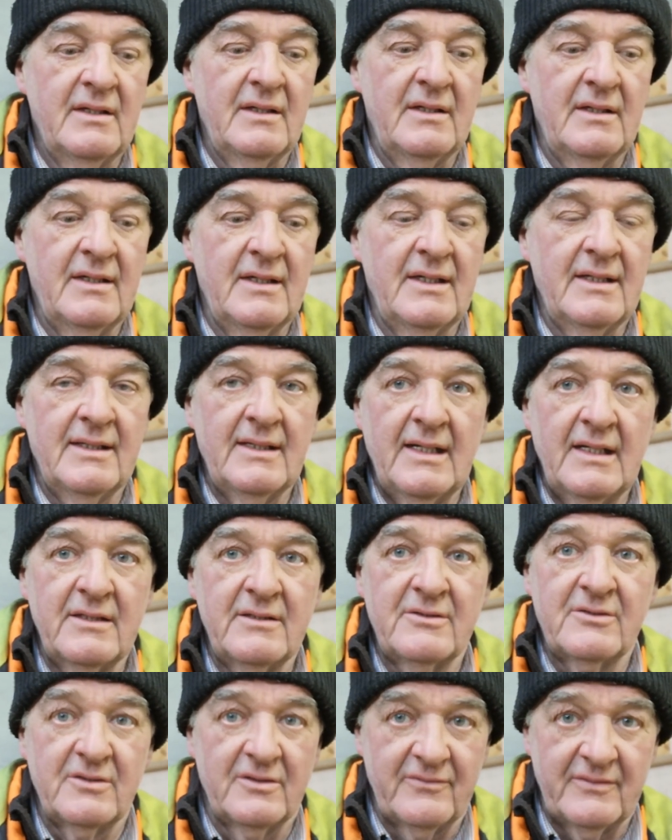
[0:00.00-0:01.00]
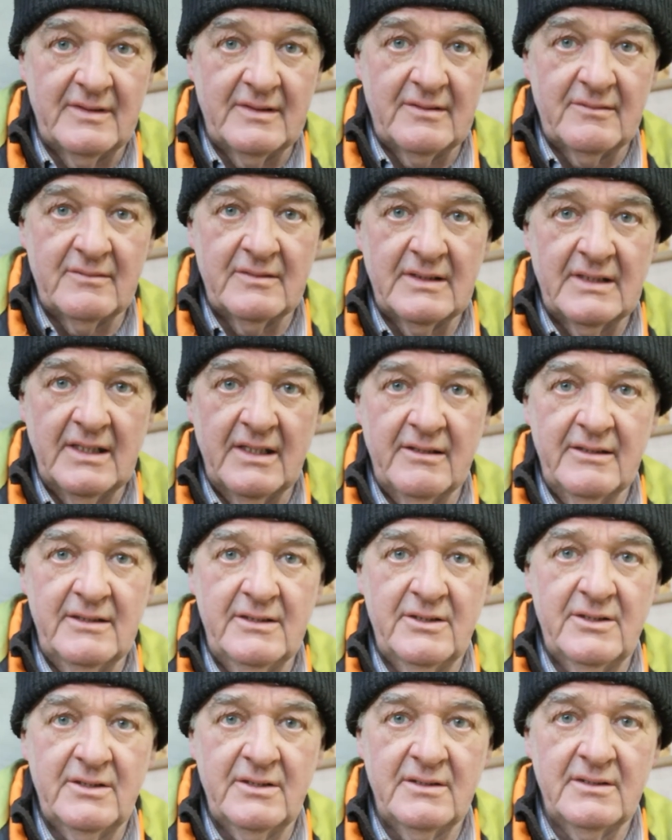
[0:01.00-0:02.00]
Alan drove it out of the
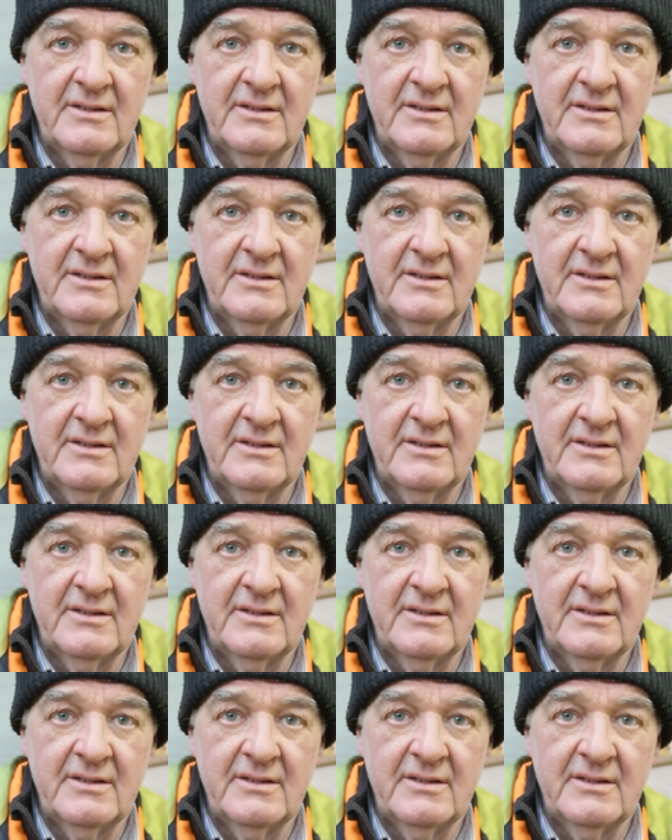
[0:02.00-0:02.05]
garage